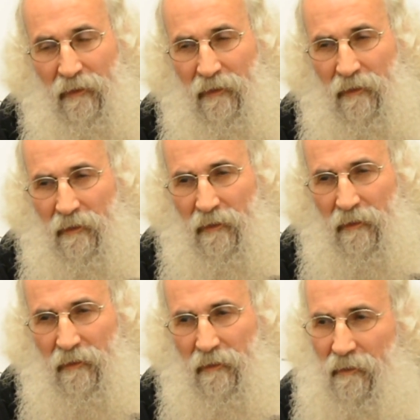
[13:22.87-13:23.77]

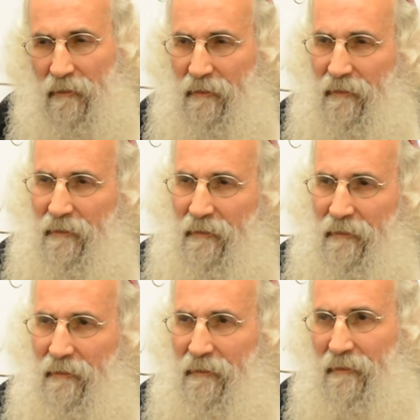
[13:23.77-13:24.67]
(no one is talking)